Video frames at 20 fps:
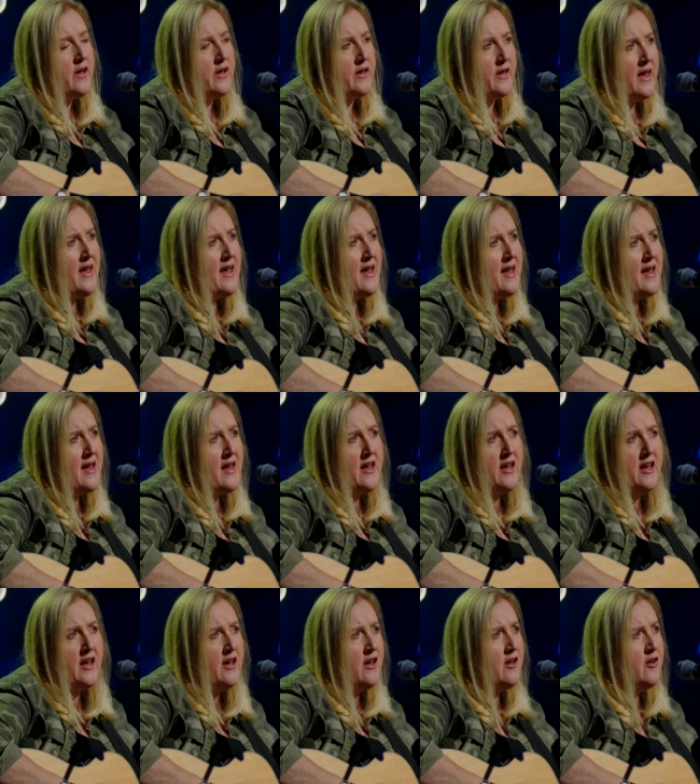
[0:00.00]
Yeah,
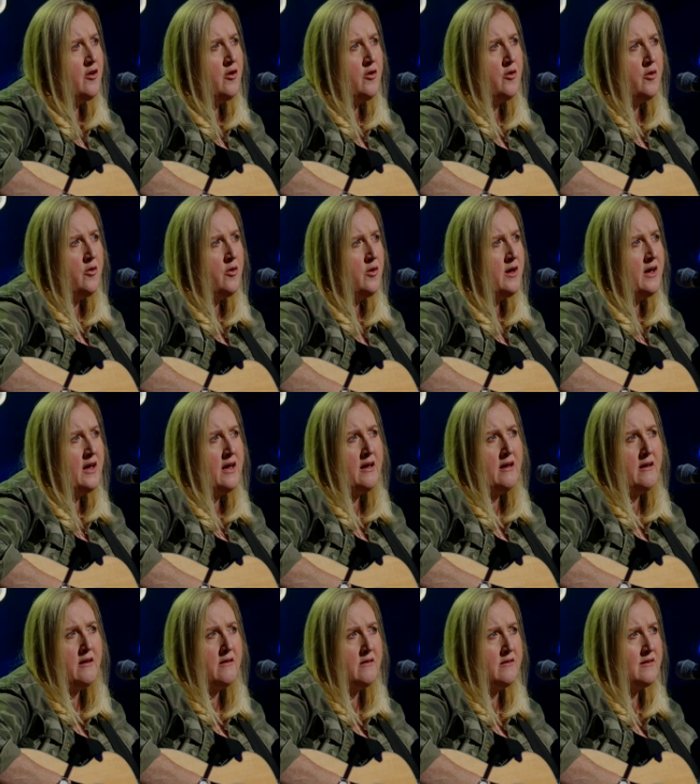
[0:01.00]
he knew
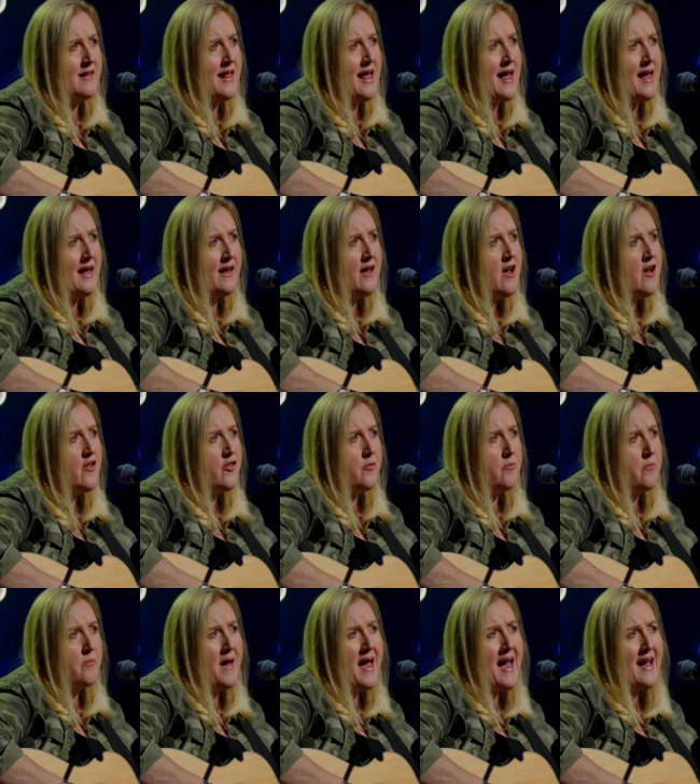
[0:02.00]
his like the
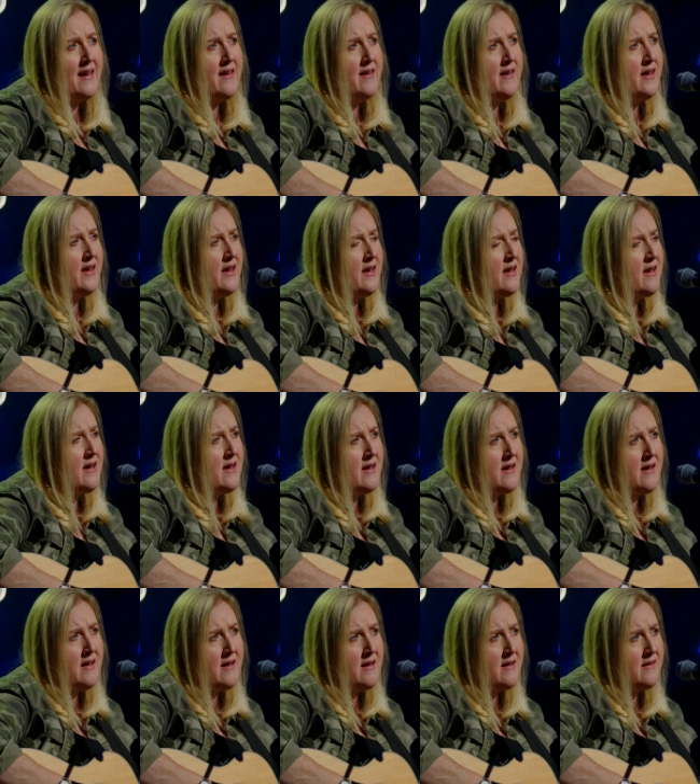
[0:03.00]
back of
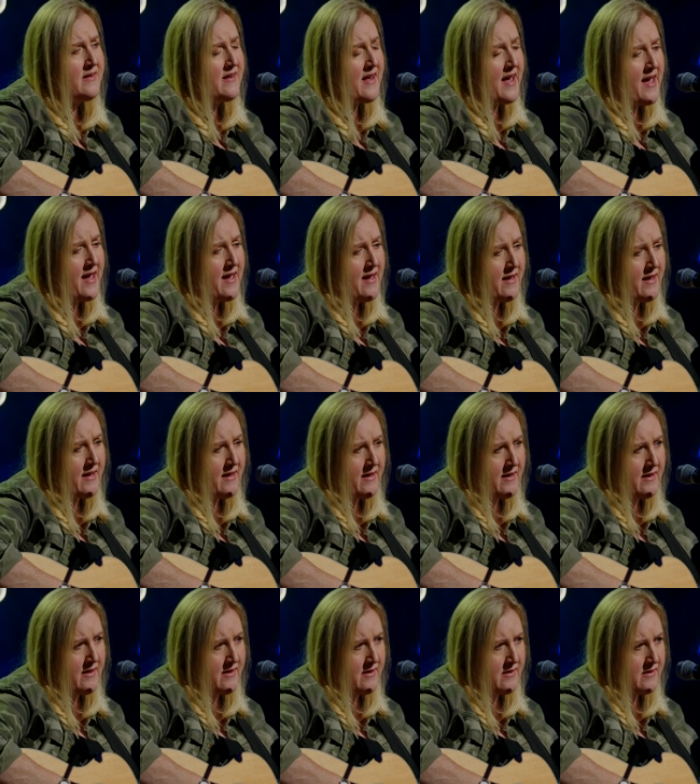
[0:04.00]
his
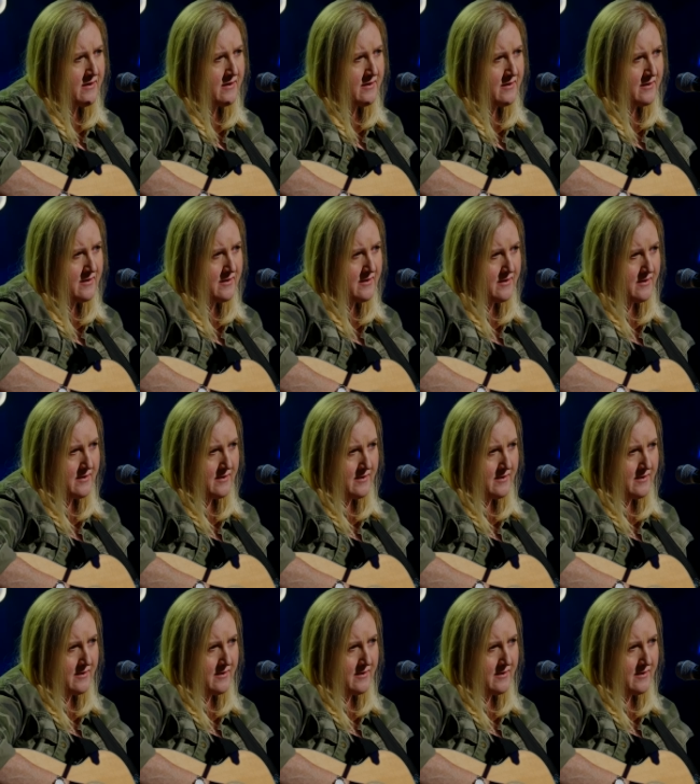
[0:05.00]
hand.